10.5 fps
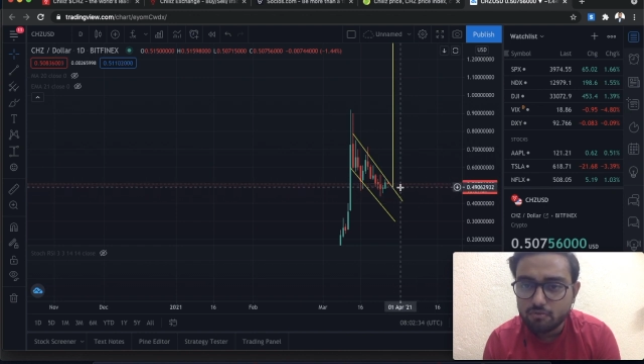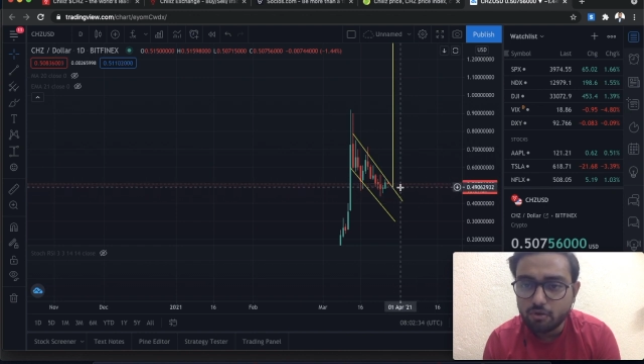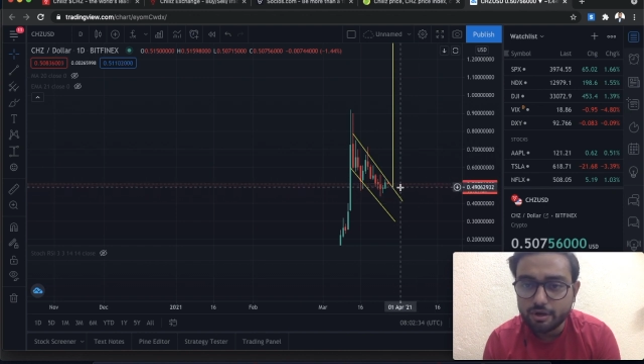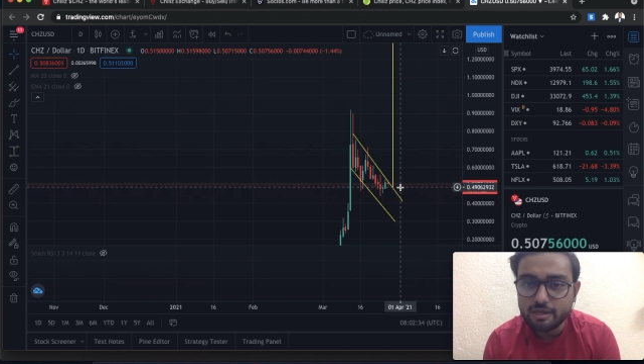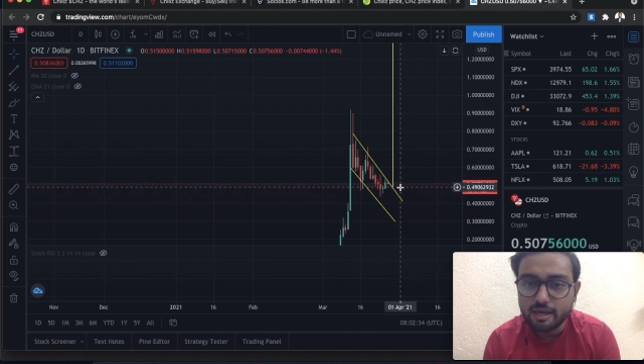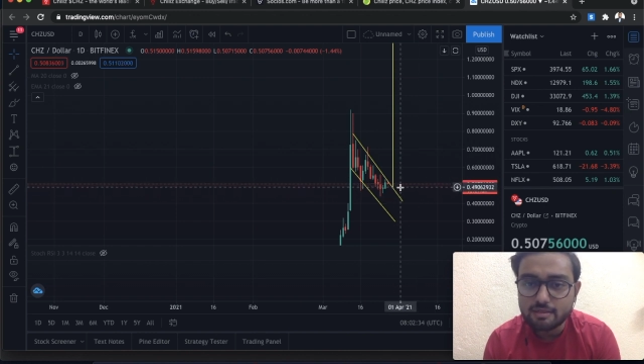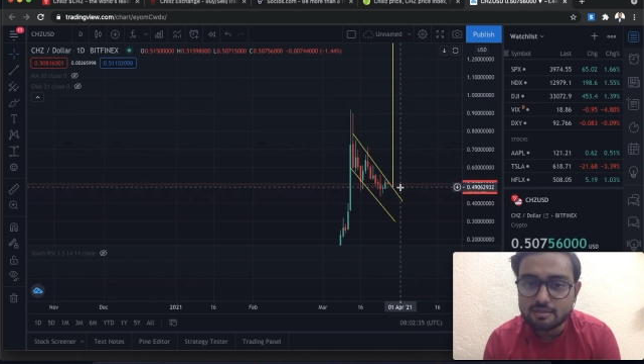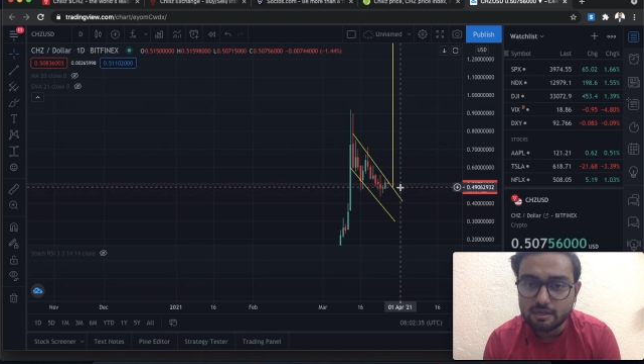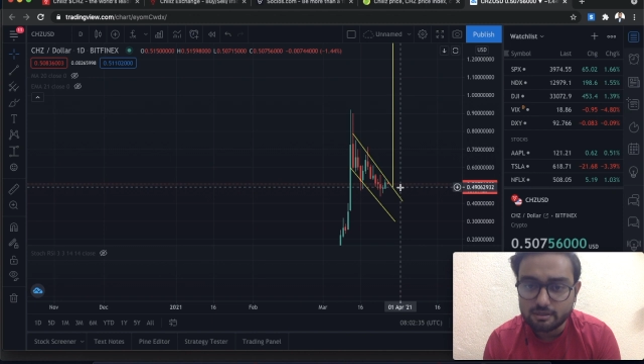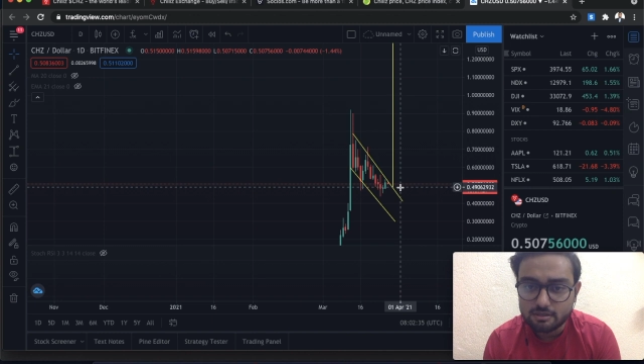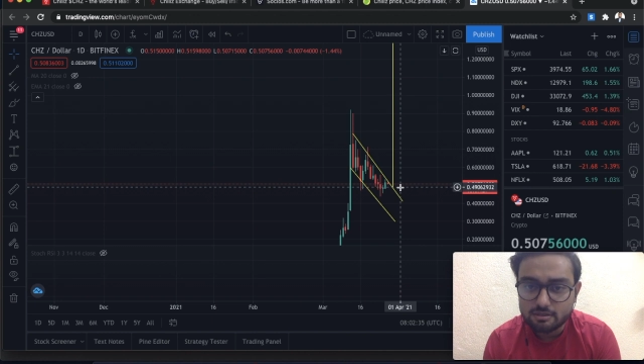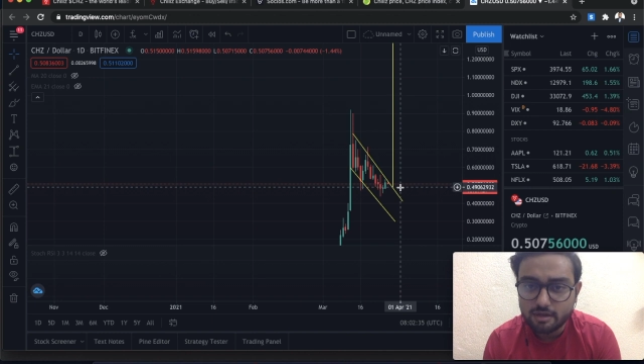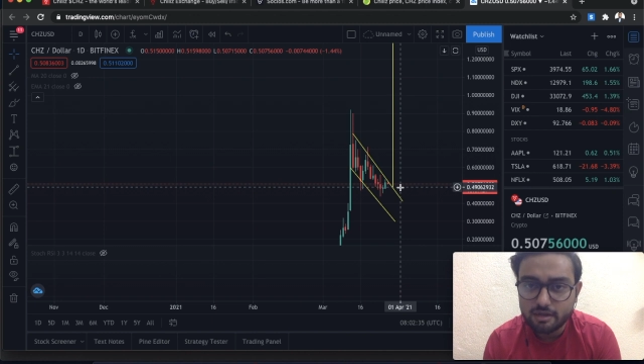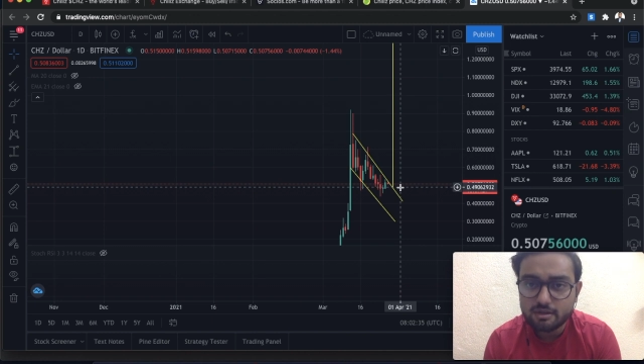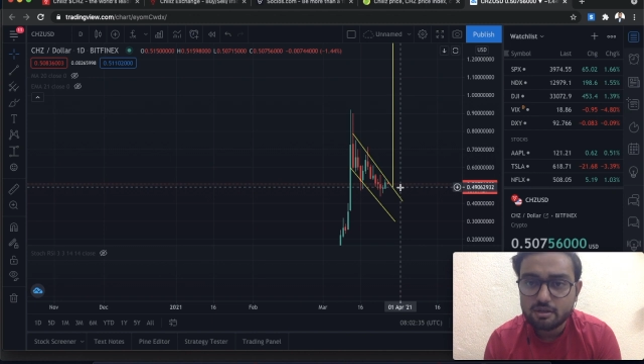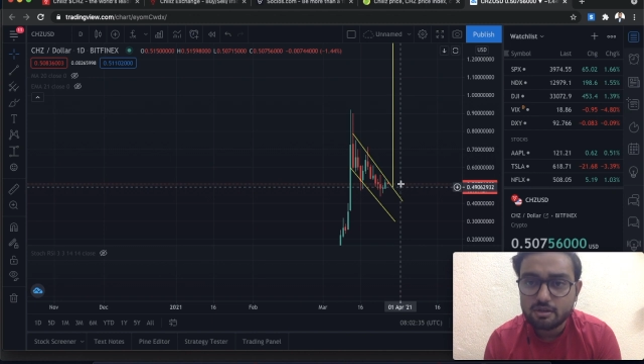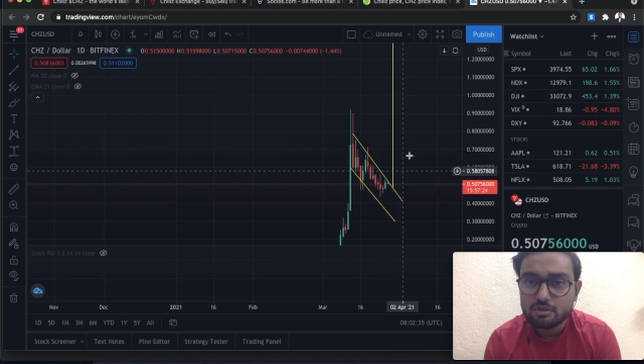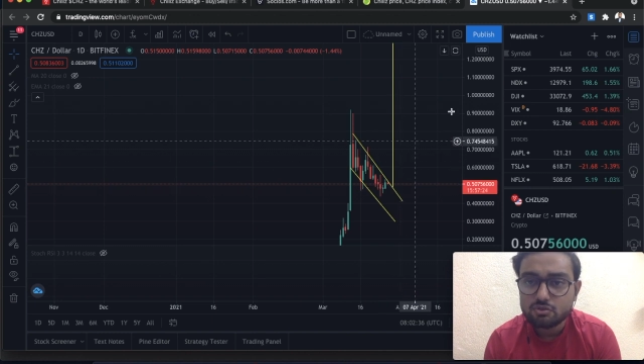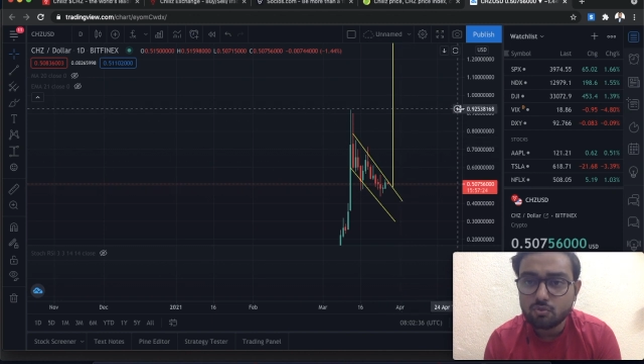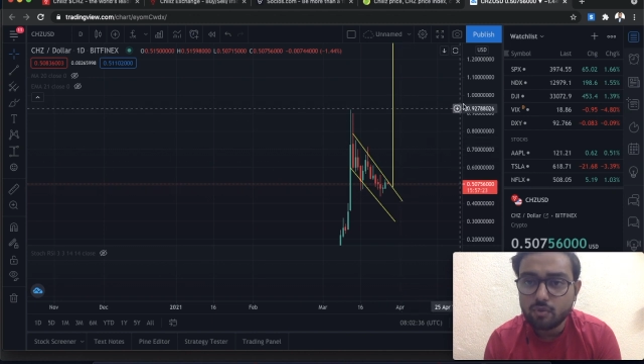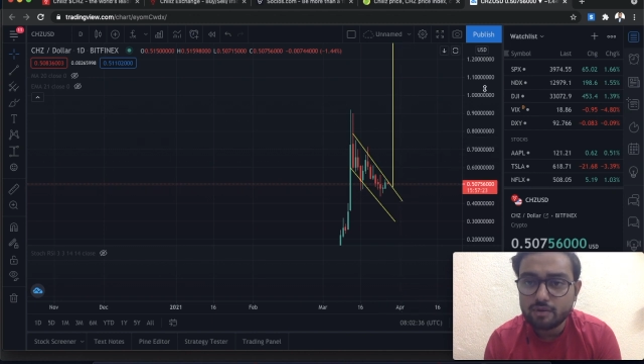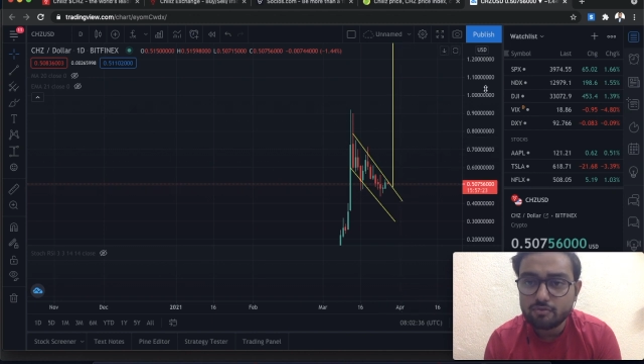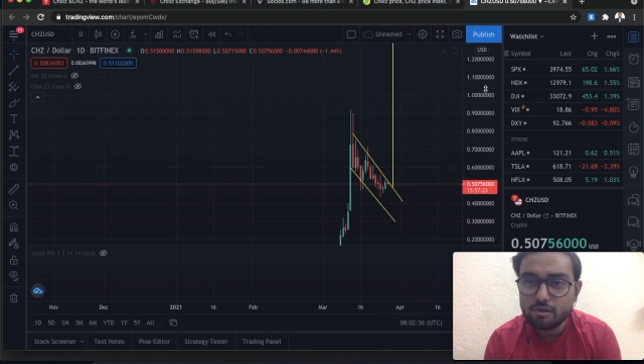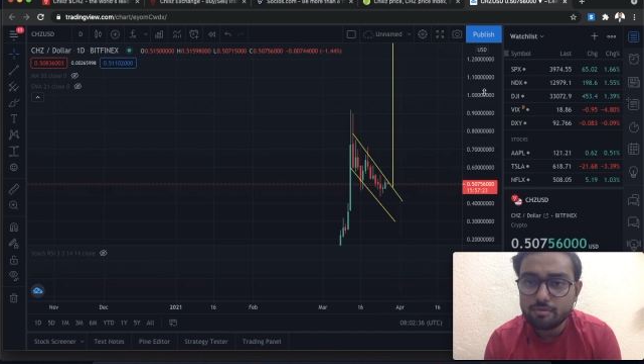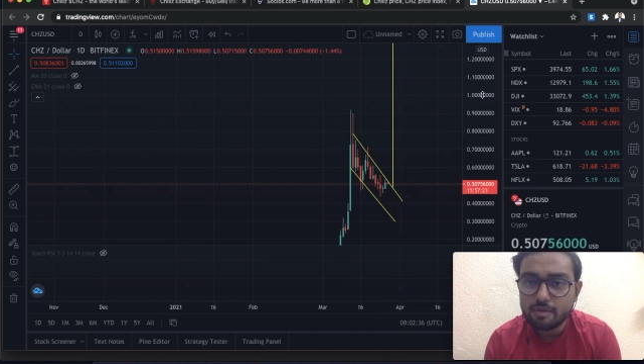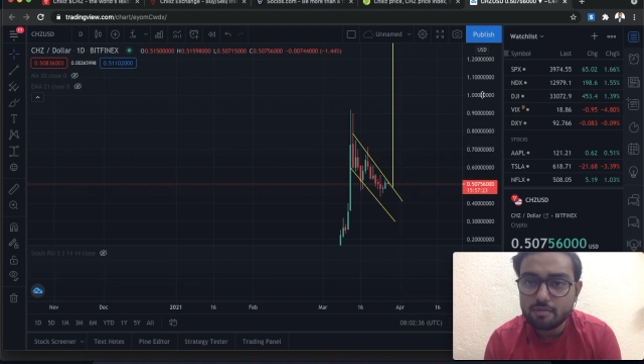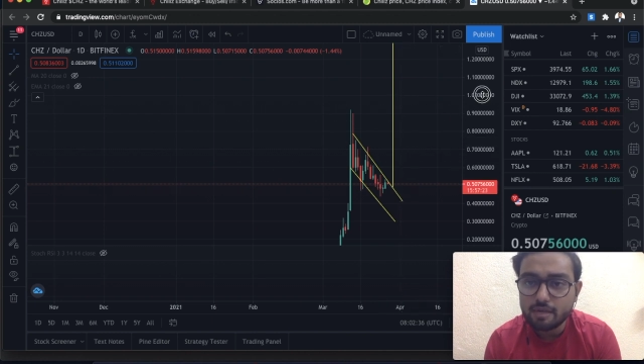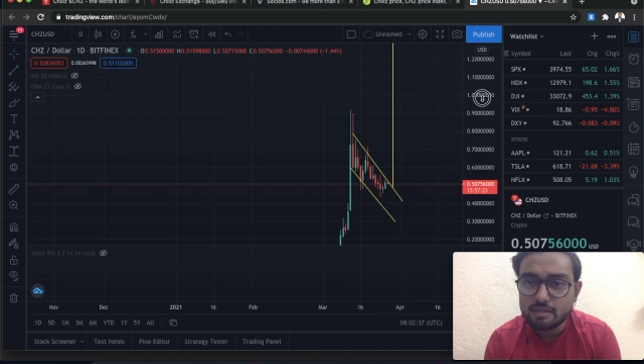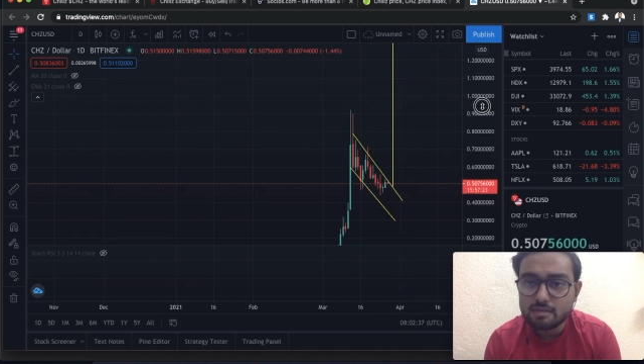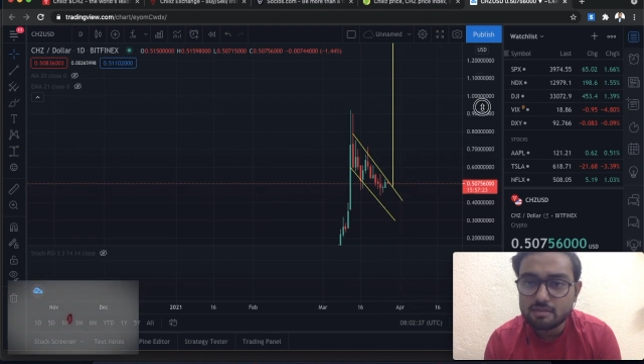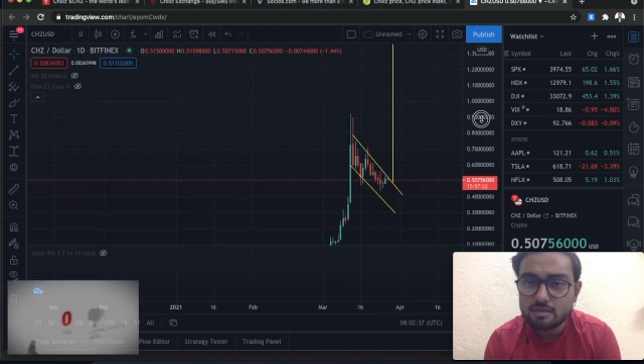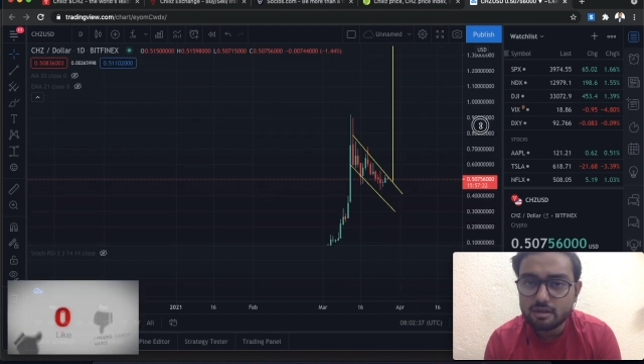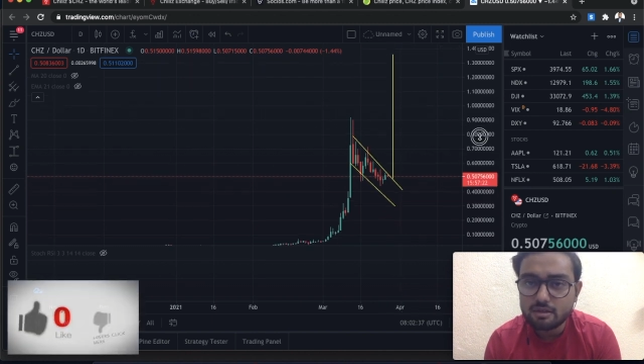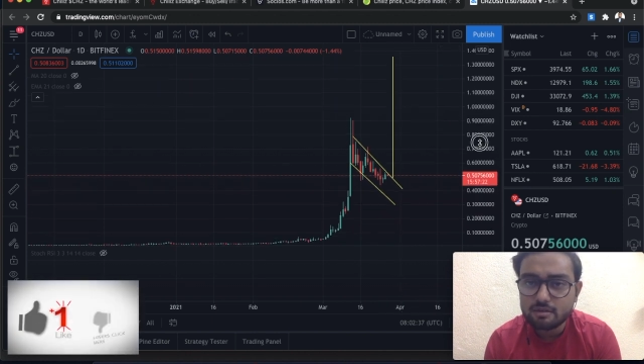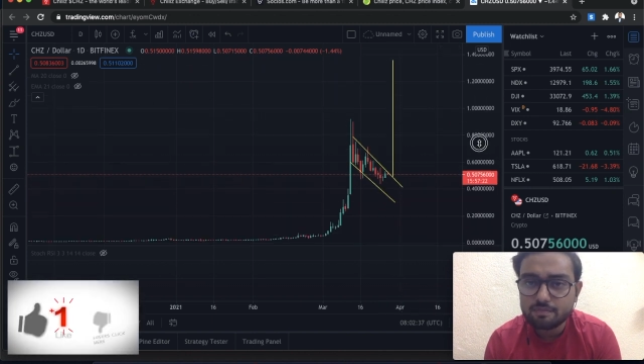49 cents, right? So what will be our price target?